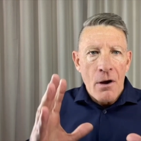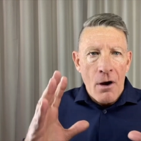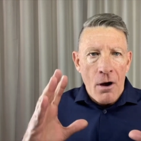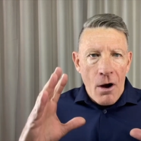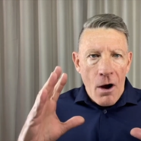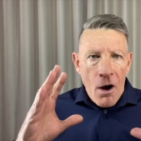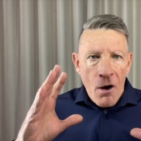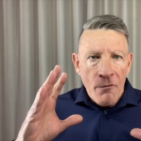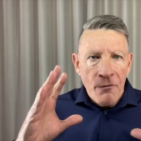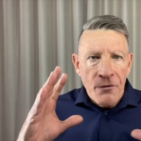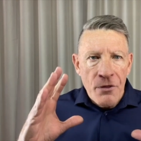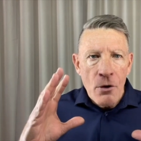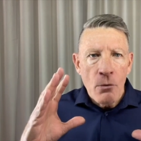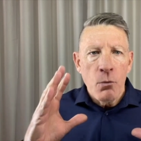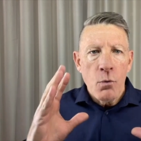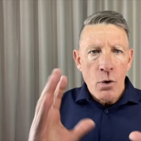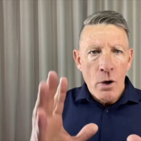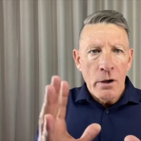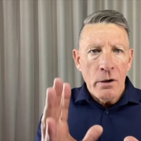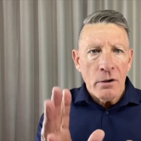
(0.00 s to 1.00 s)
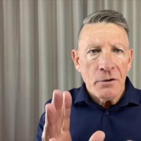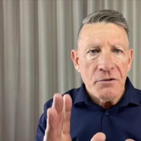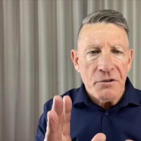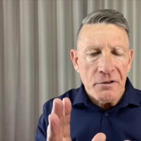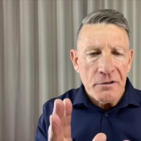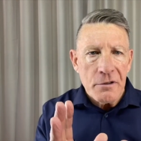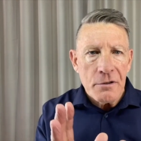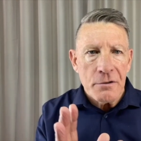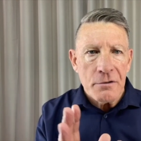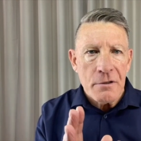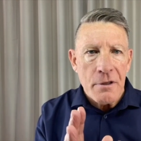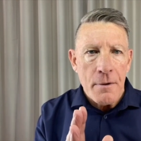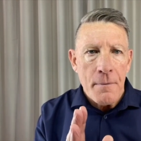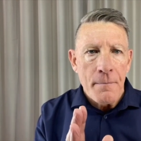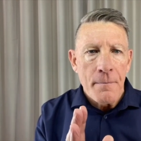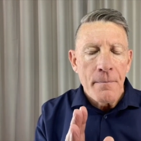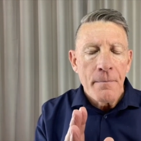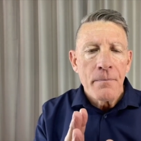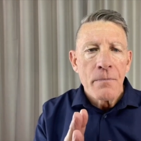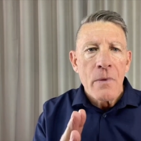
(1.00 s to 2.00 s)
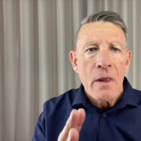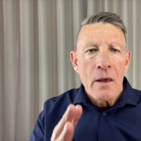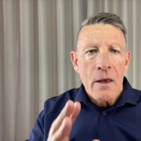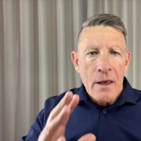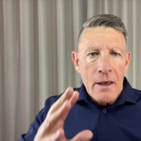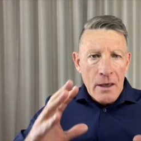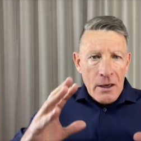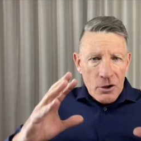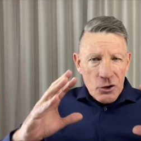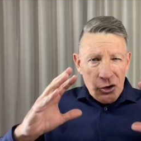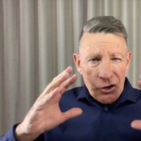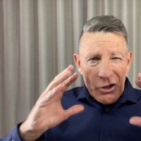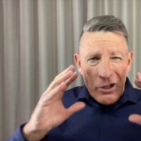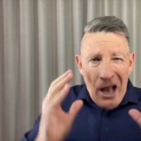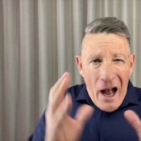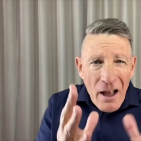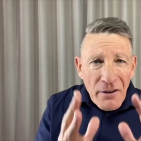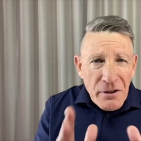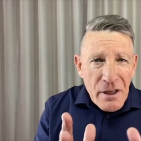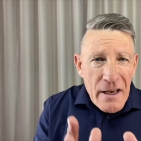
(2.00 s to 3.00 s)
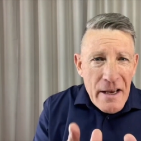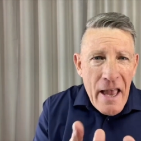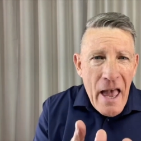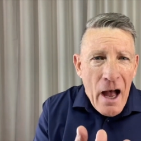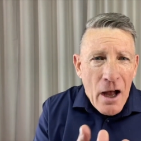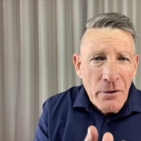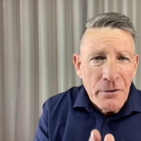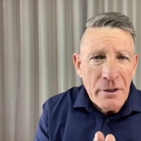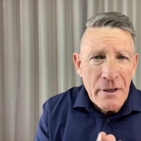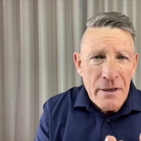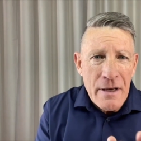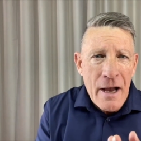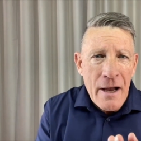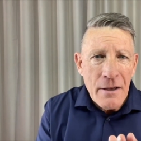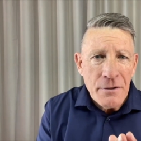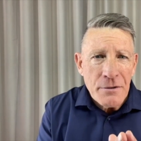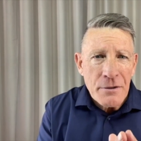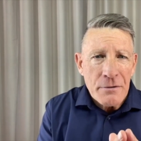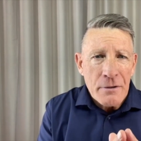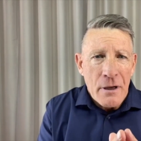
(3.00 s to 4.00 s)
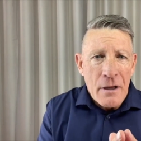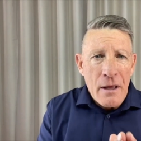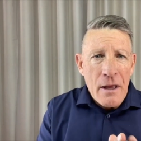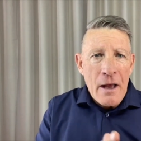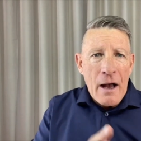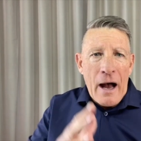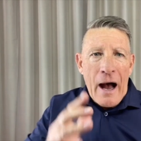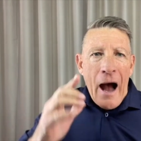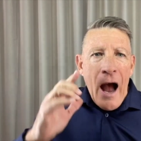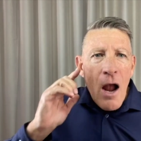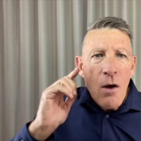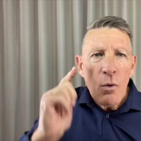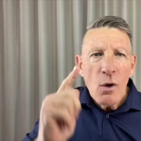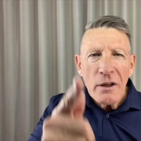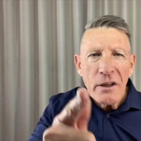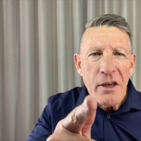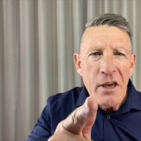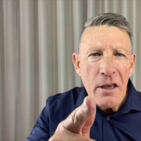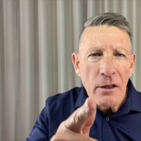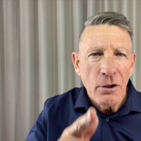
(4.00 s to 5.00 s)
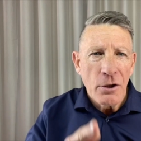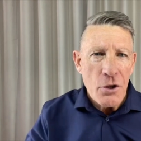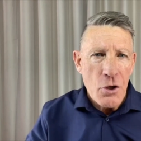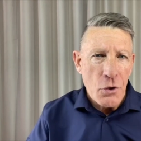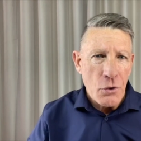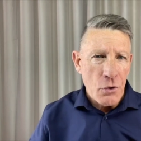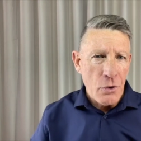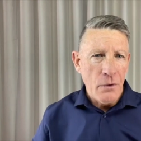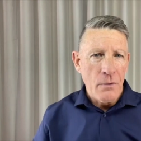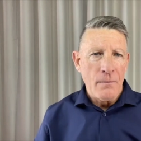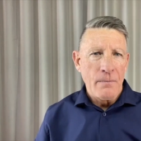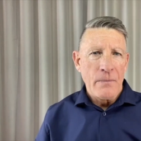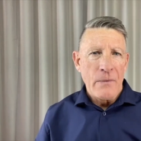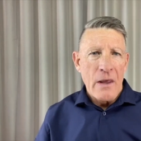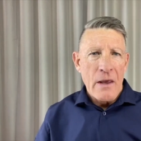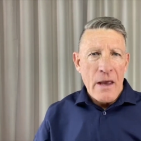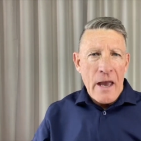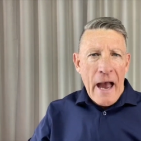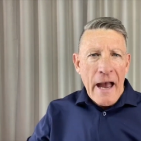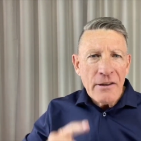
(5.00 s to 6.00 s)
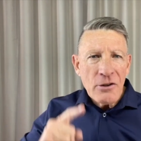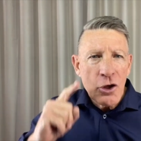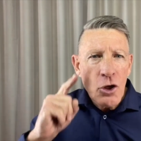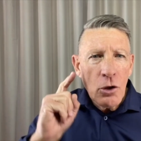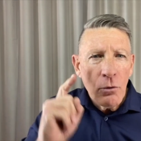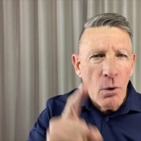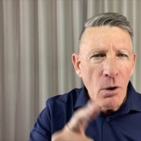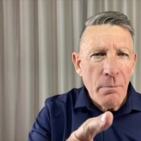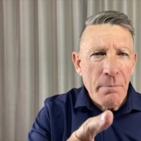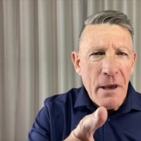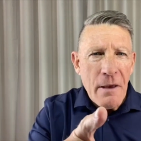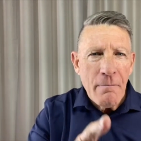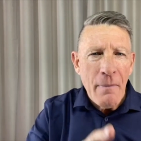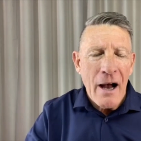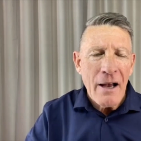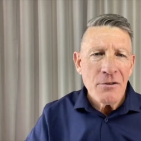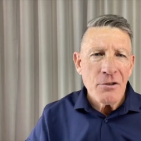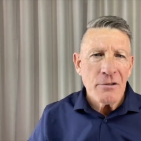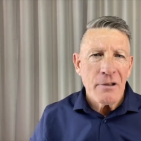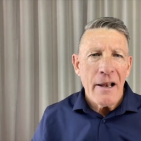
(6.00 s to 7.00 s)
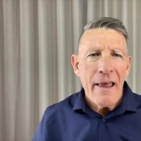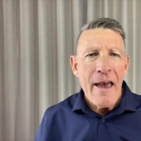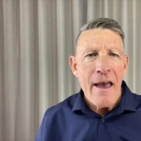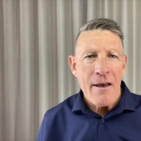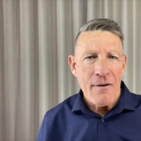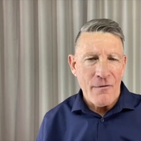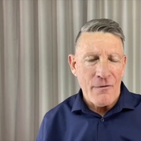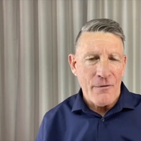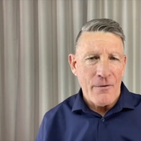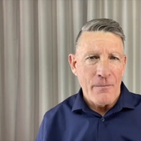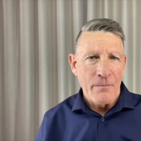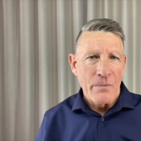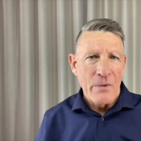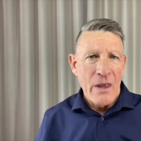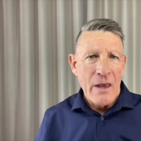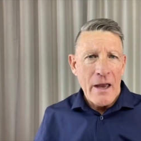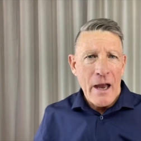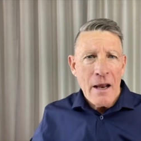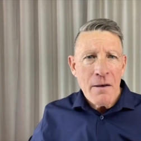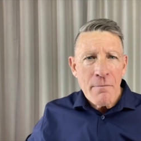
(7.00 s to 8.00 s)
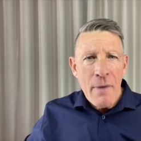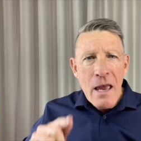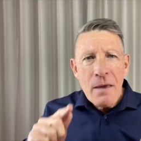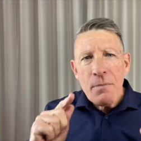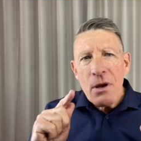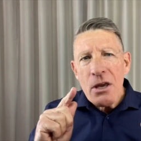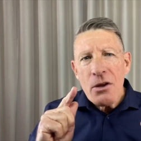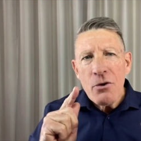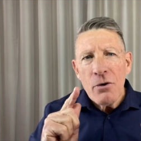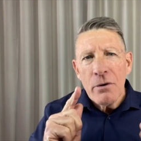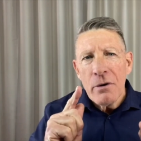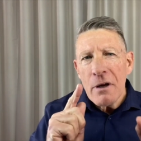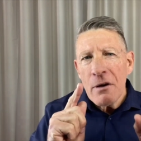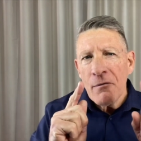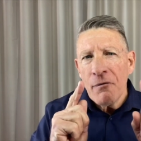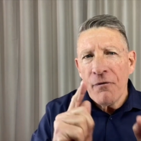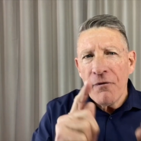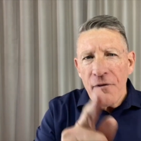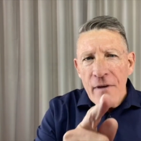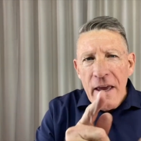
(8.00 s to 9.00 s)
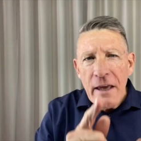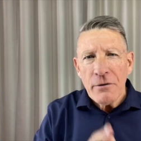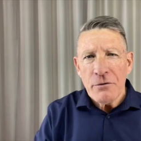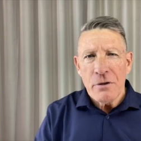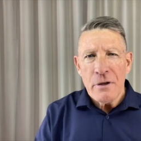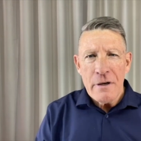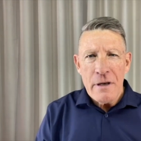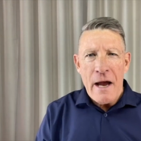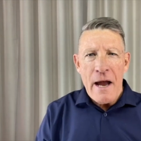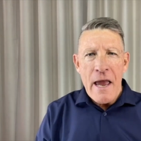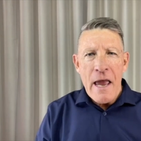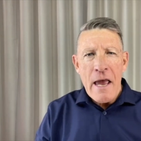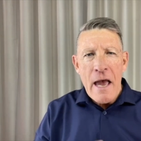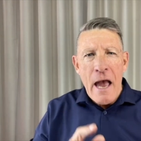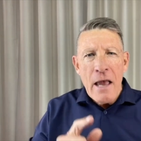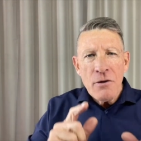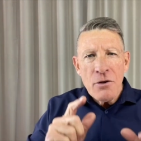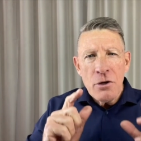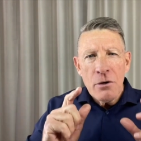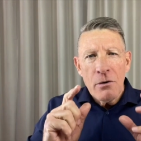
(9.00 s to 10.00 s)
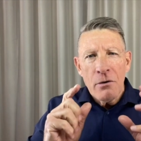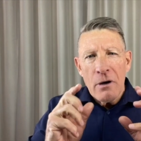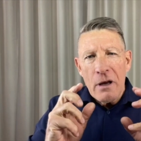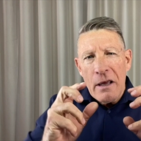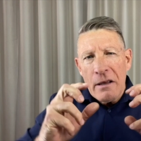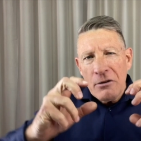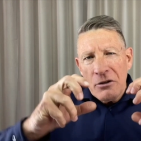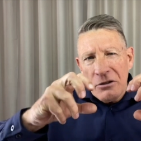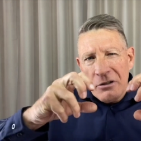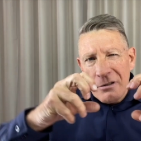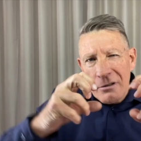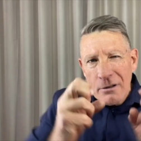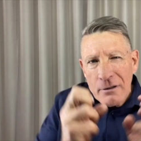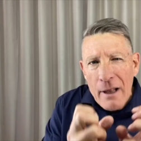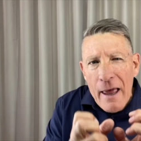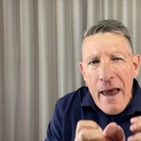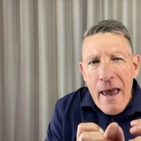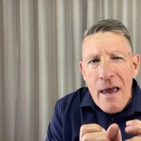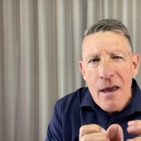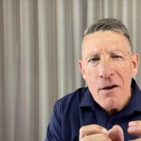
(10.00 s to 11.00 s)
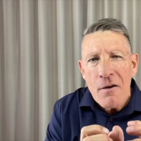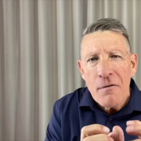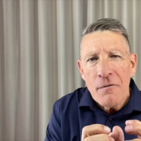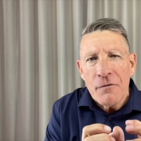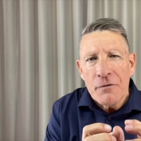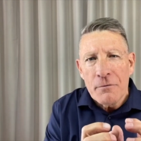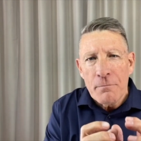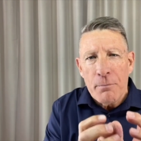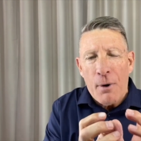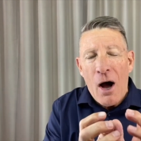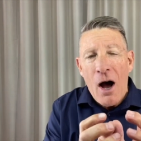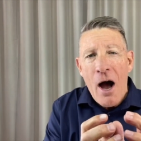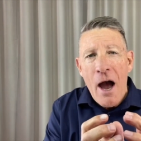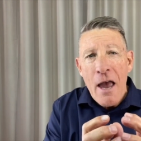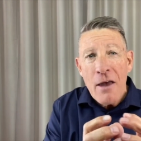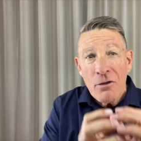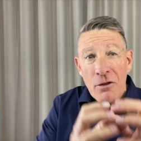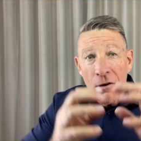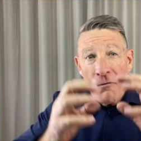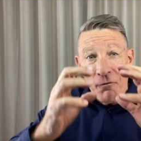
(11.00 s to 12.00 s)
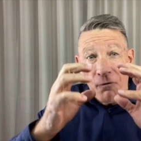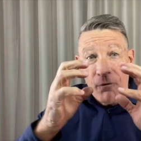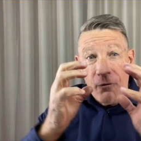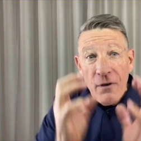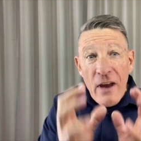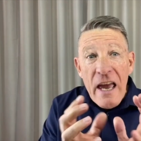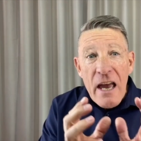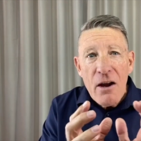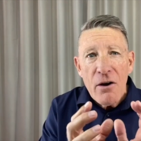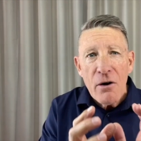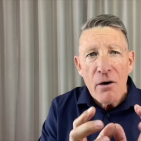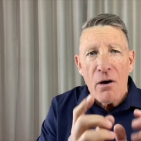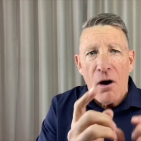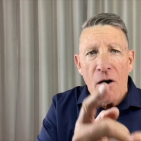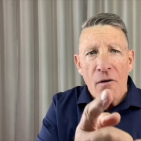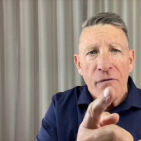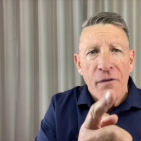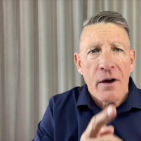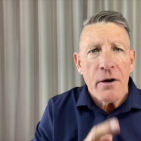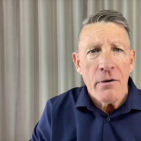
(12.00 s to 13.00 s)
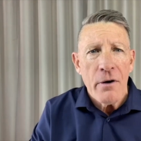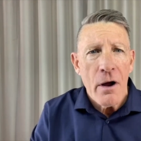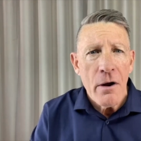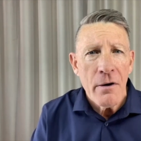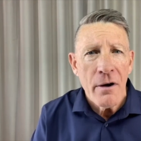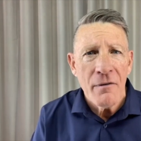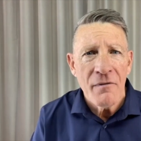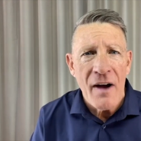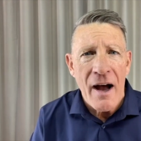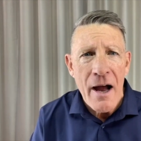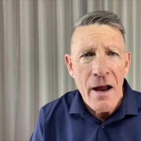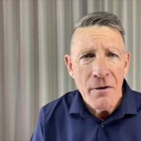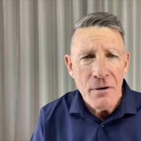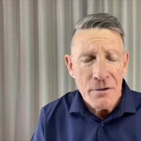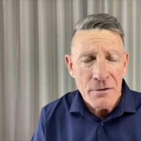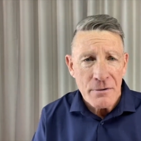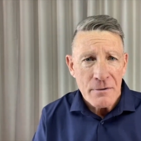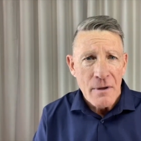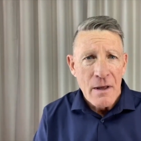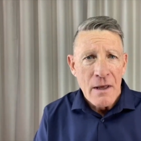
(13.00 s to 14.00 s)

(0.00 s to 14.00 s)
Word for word: of the world system shouting out at us, I will kill you and you will be my slave? And maybe you're in fear today and you're enslaved by the fear of coronavirus.